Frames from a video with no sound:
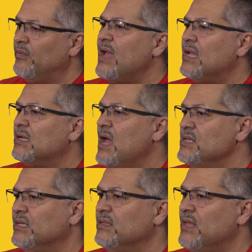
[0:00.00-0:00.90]

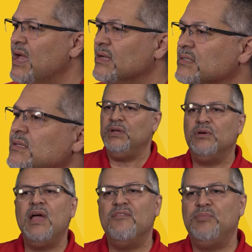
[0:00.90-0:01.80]
recognizing that
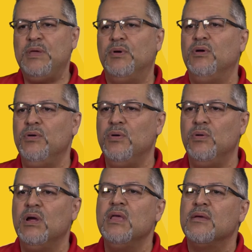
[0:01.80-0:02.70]
you have people
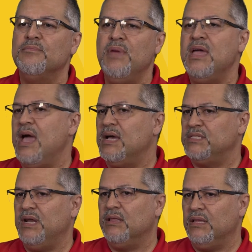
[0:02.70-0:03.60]
who may
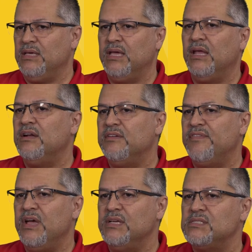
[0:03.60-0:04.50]
accidentally get a
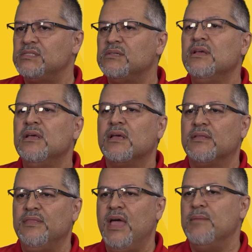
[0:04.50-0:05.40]
device
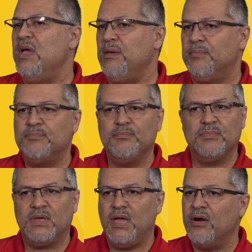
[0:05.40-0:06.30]
that may
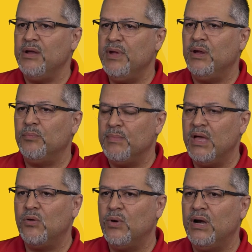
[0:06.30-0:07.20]
carry
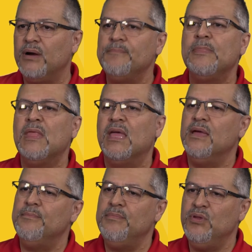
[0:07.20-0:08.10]
malware.
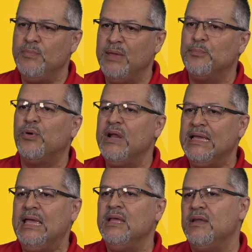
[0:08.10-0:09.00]
You may
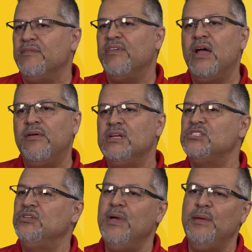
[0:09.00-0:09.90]
bring in a
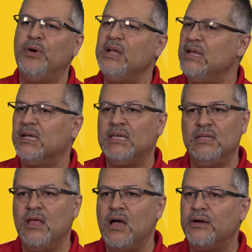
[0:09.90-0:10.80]
virus, you may bring in a
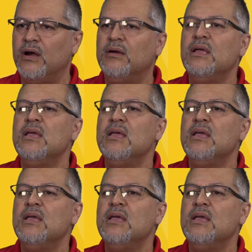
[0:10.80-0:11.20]
keylogger,